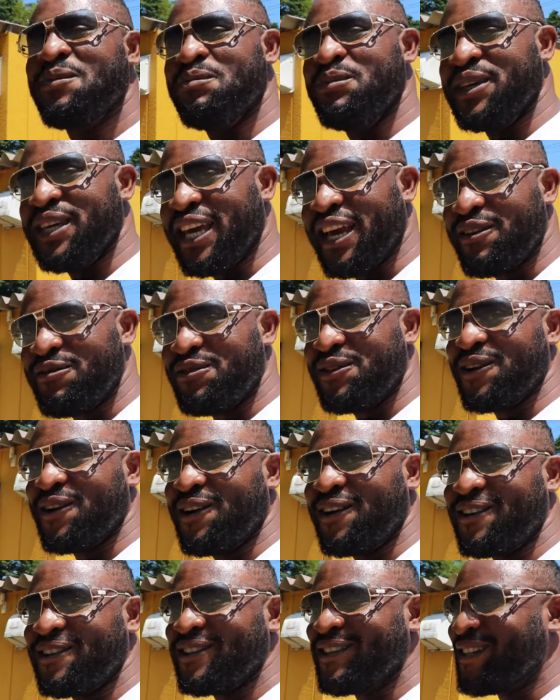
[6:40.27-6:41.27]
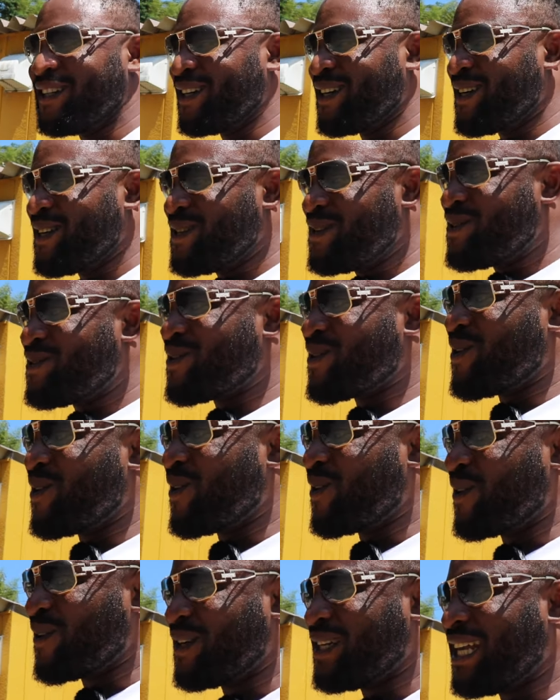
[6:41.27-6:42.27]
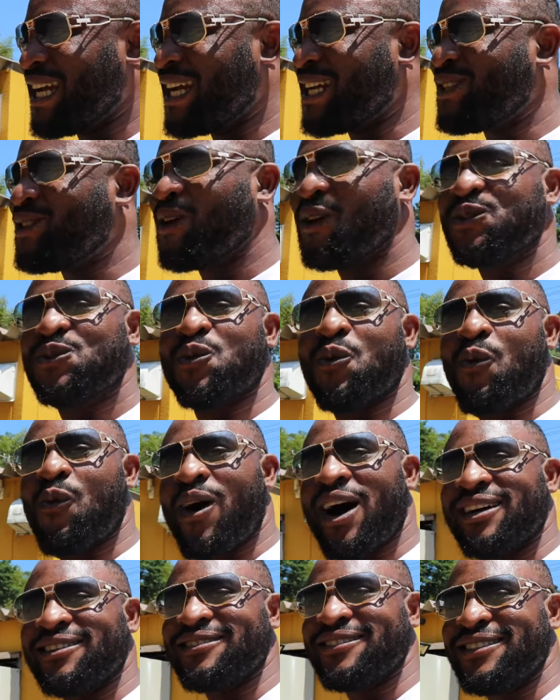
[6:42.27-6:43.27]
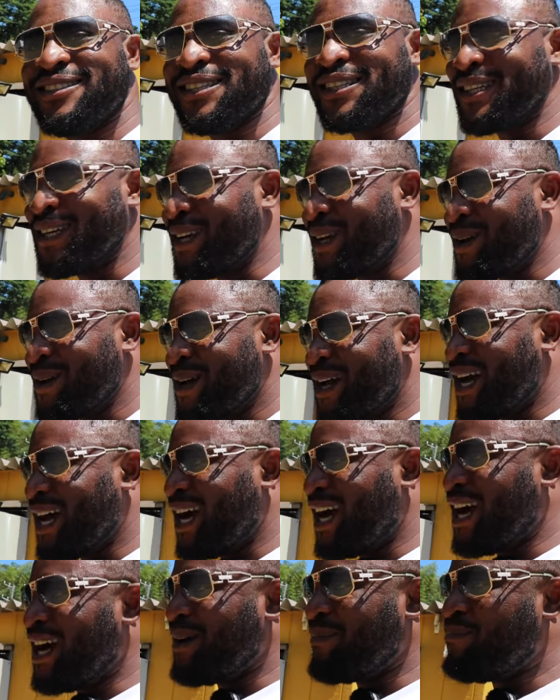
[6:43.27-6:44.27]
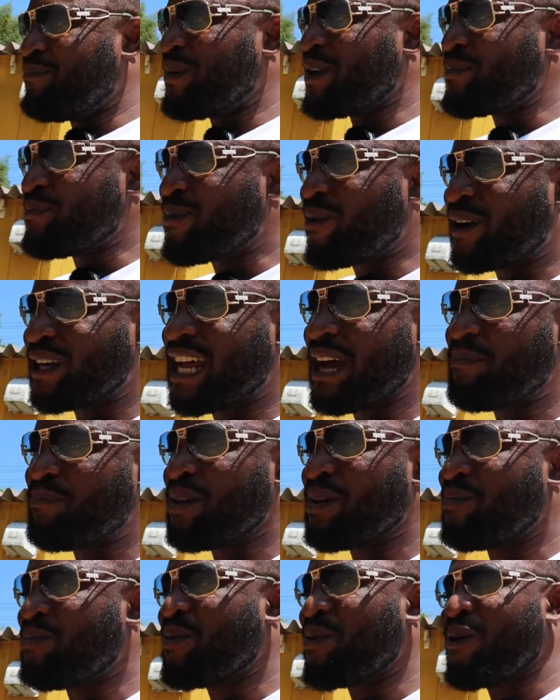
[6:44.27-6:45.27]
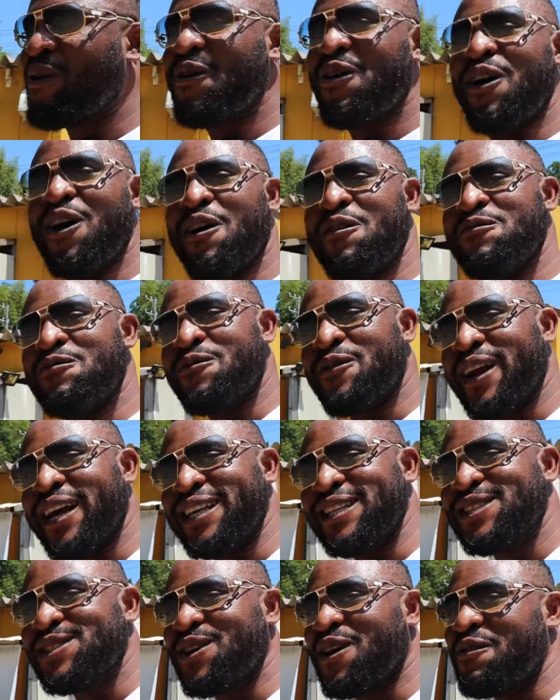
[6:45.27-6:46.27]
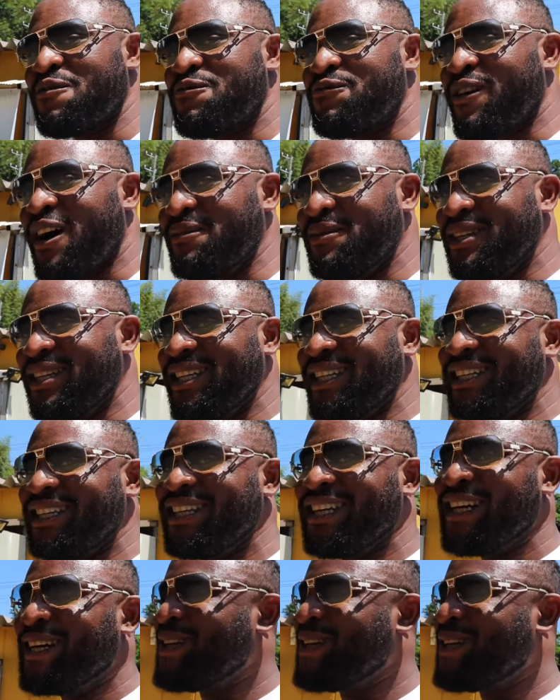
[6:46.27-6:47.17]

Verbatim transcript: behavior so they don't want uh, other people or friends or family